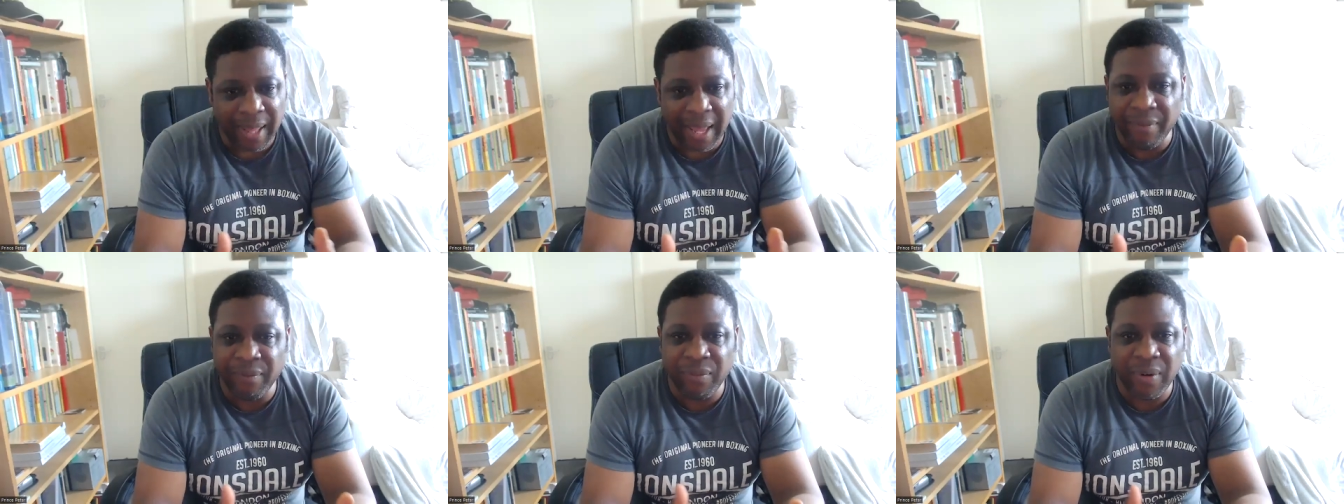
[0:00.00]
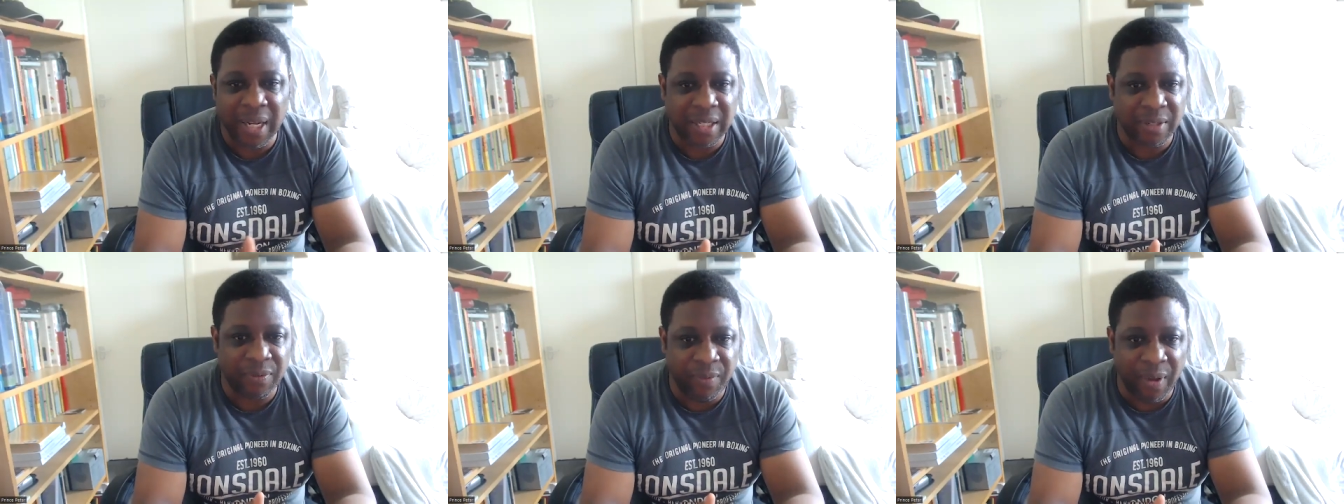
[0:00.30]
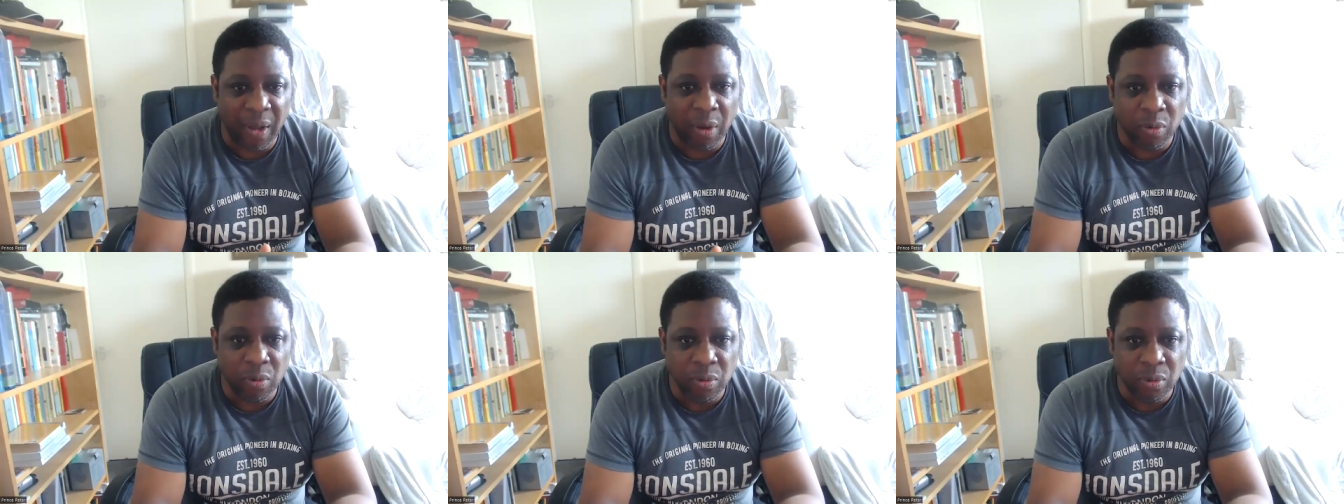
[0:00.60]
They have less
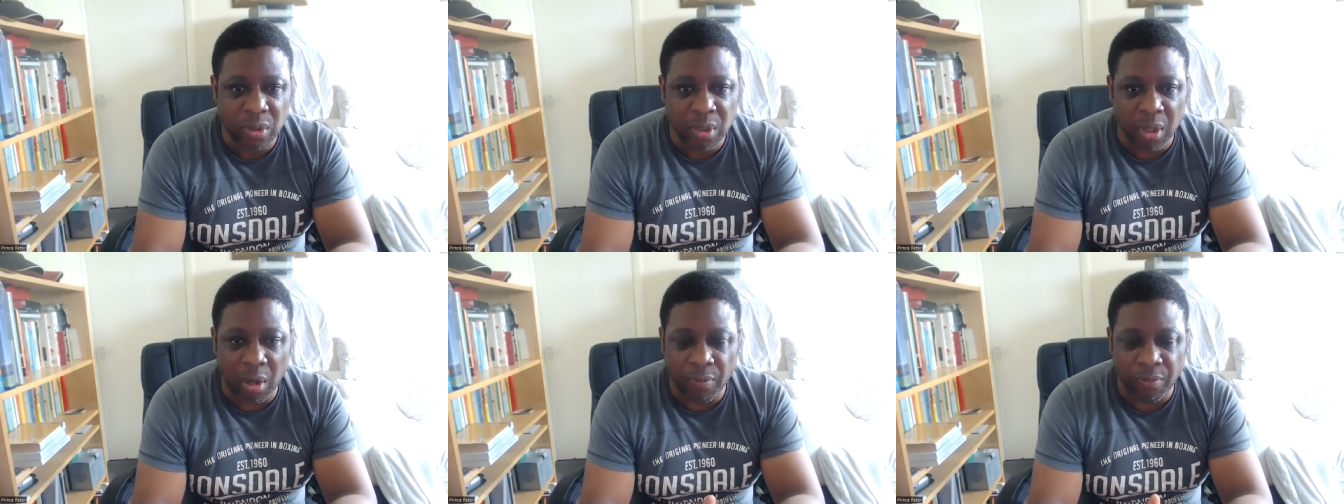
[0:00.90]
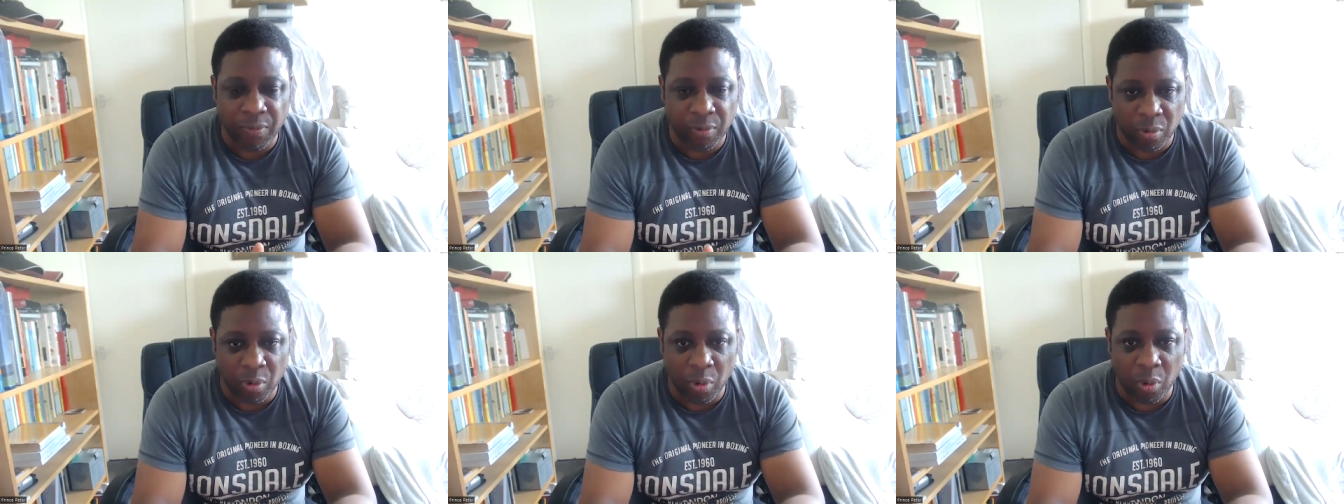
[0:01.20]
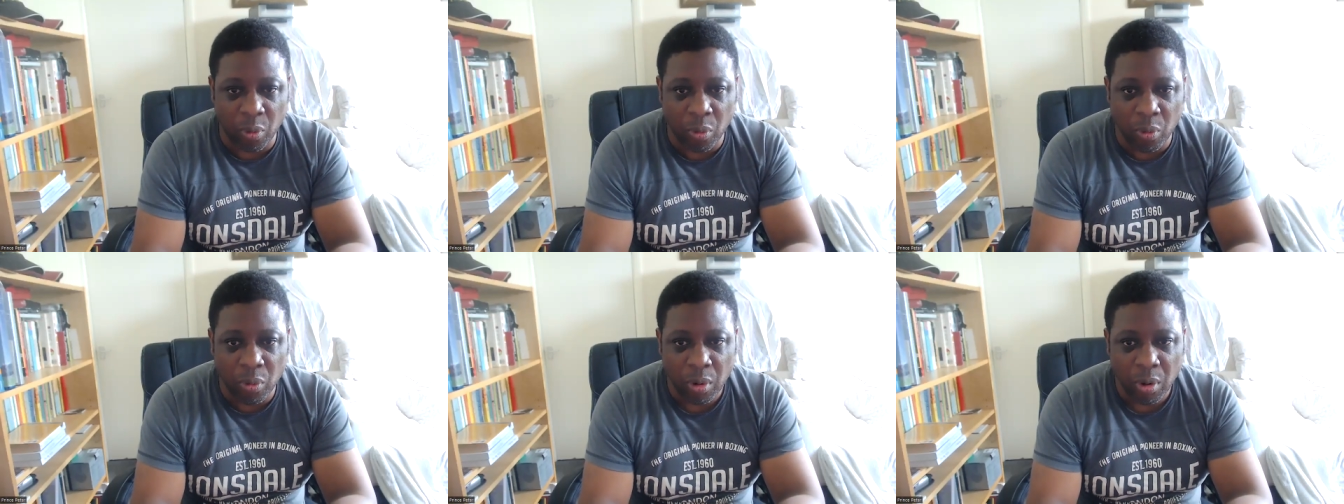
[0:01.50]
votes
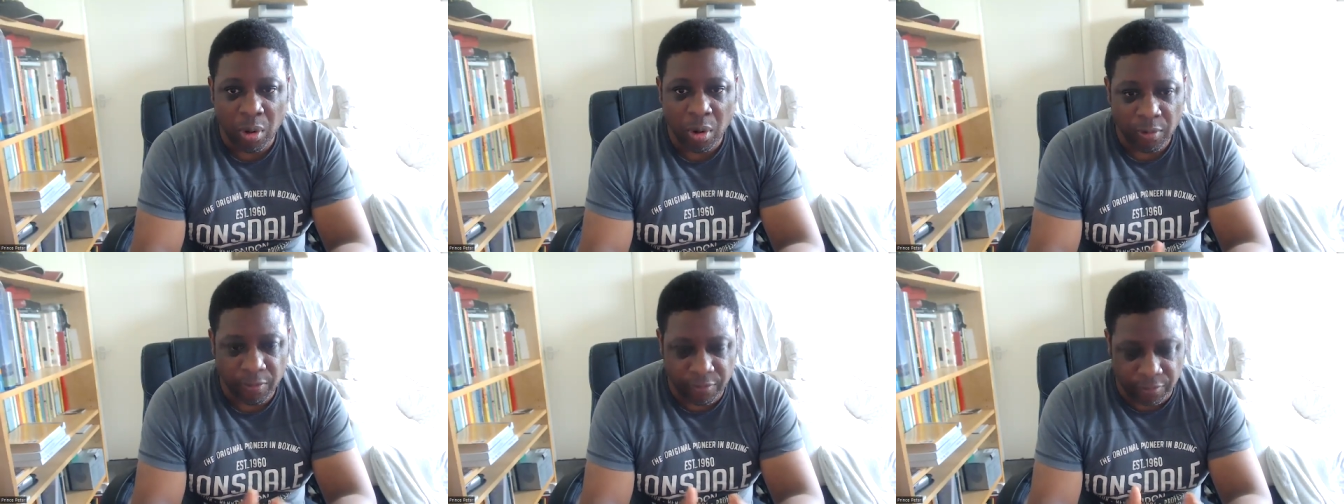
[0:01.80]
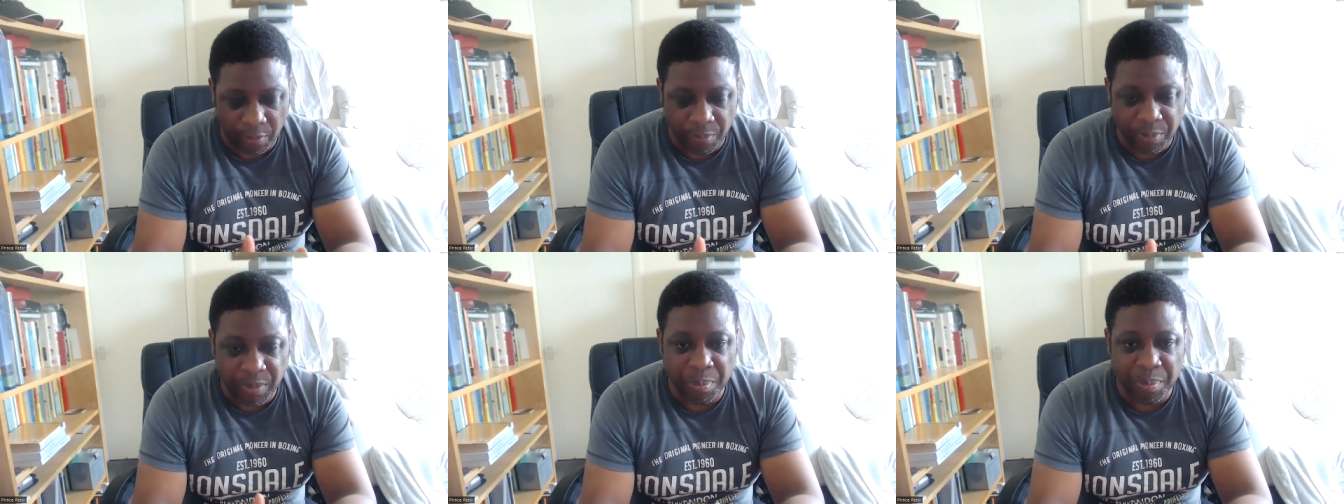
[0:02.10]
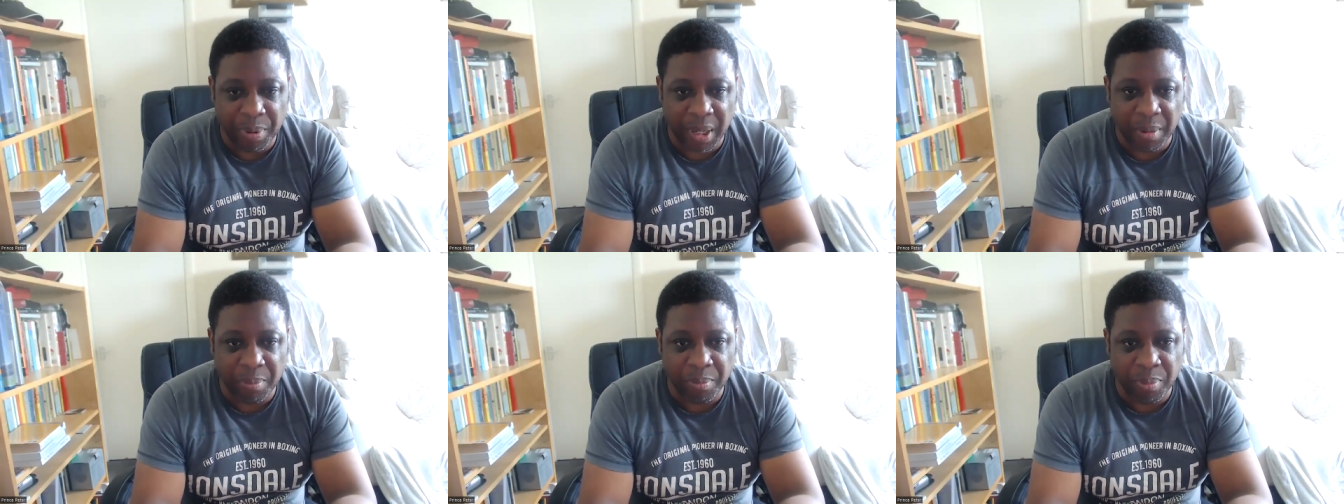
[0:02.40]
overall from the
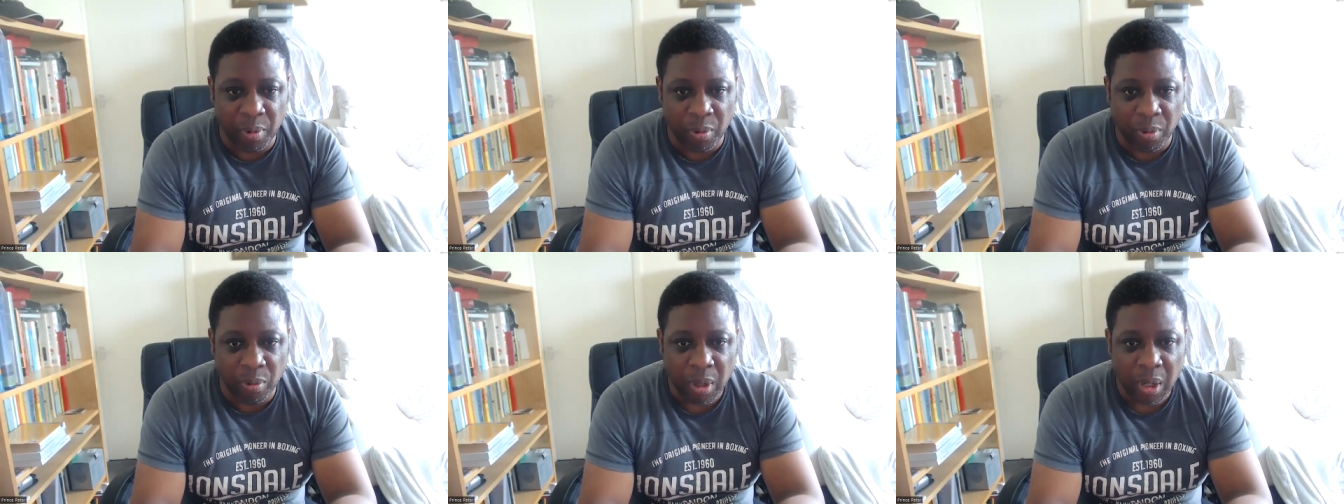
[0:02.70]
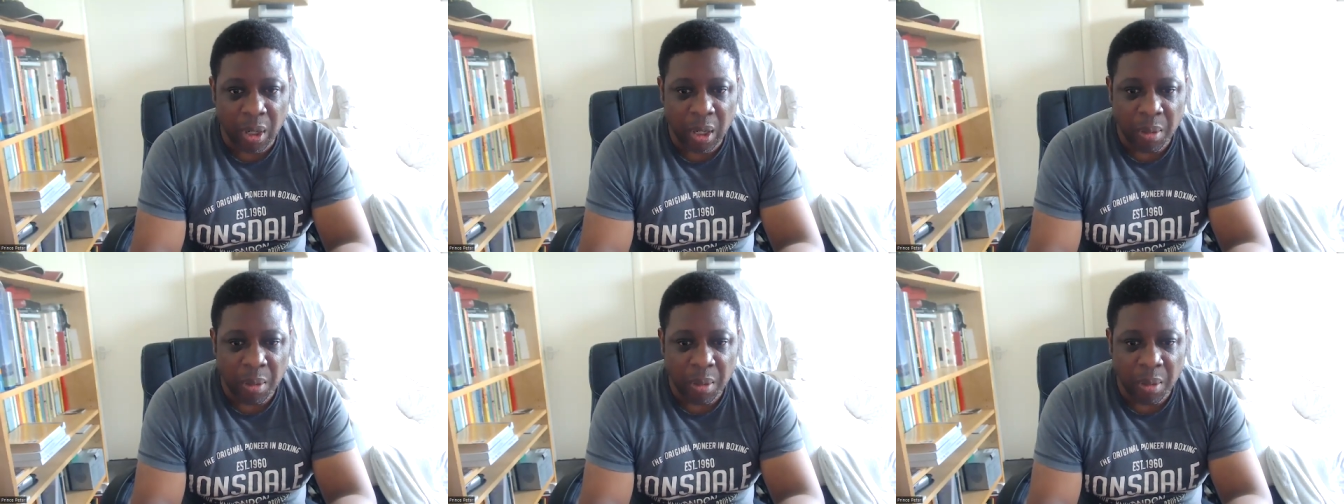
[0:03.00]
people,